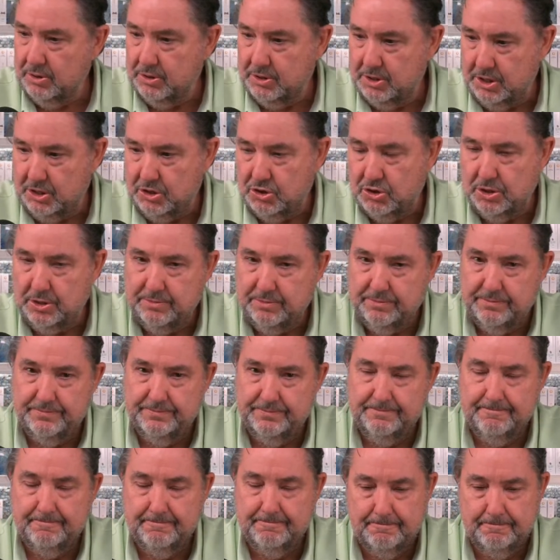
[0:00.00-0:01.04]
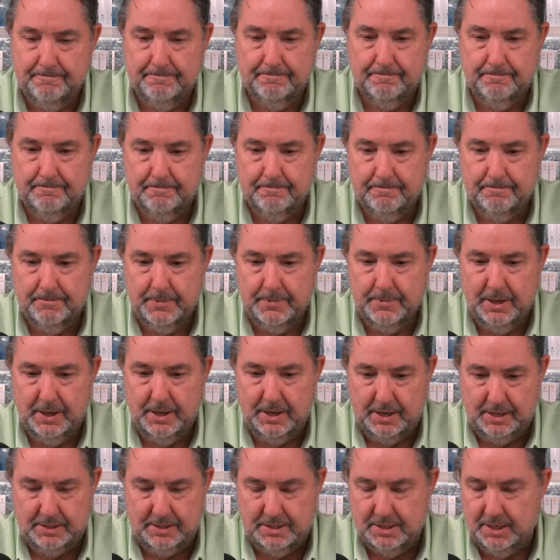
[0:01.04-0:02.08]
teaching and
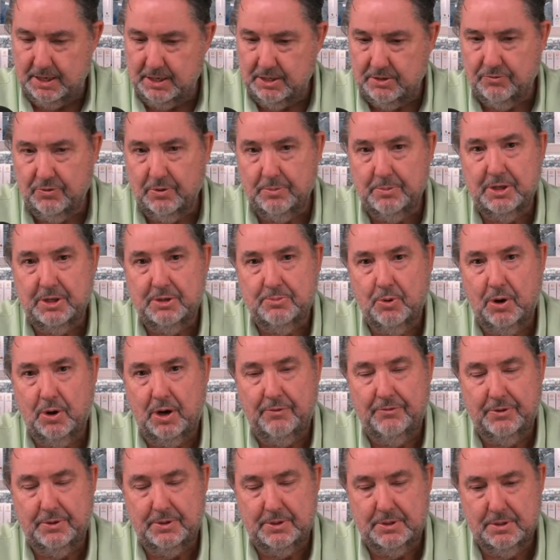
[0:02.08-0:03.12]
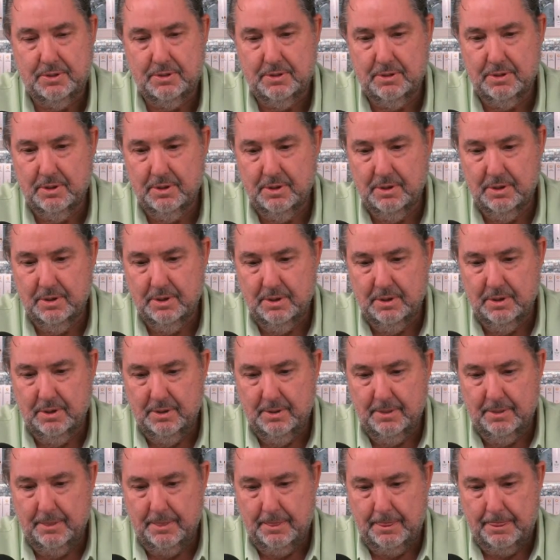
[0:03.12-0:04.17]
insights from his prophets,
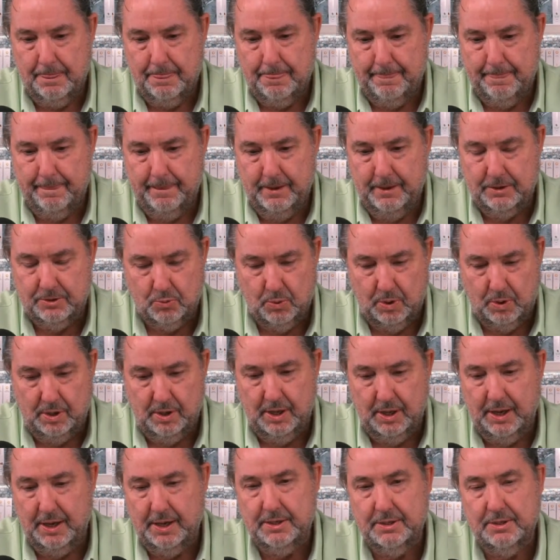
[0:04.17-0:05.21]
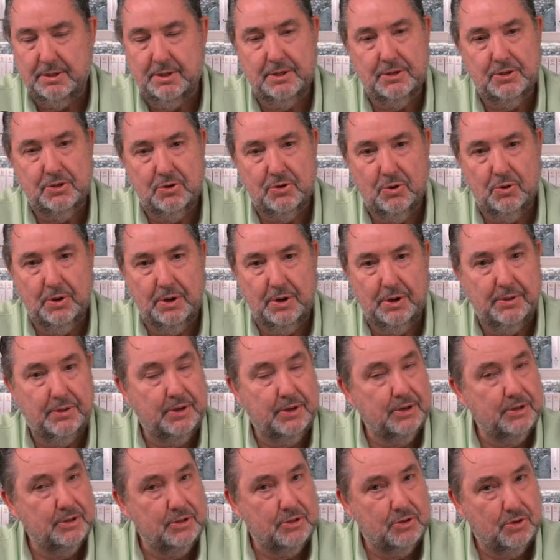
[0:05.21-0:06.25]
as well as the story that
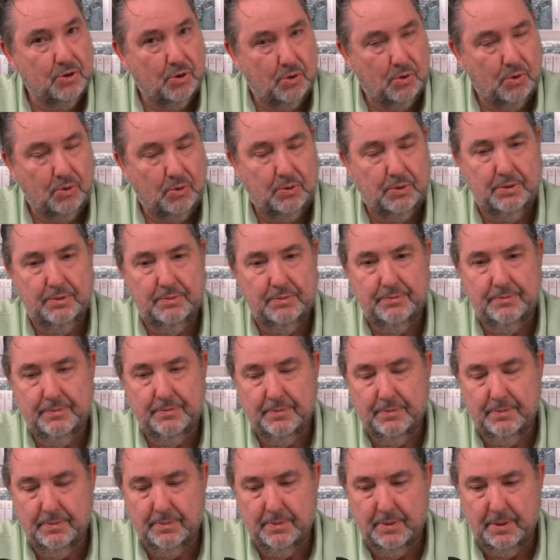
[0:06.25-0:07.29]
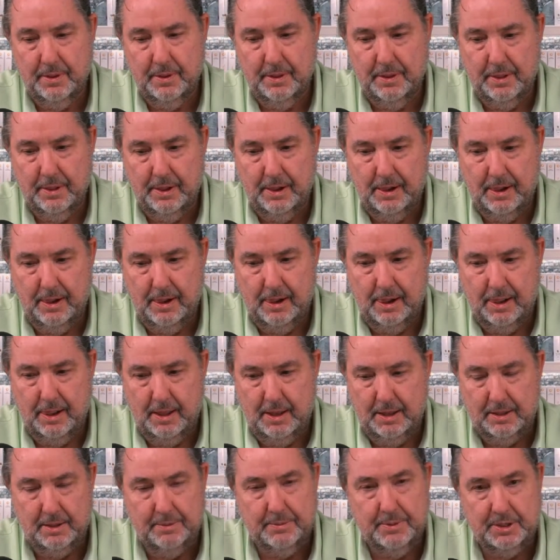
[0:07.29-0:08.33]
is told
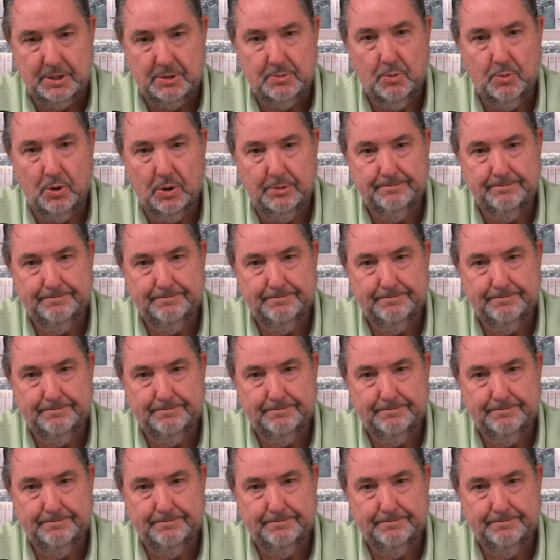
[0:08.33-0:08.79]
in the Mizmor.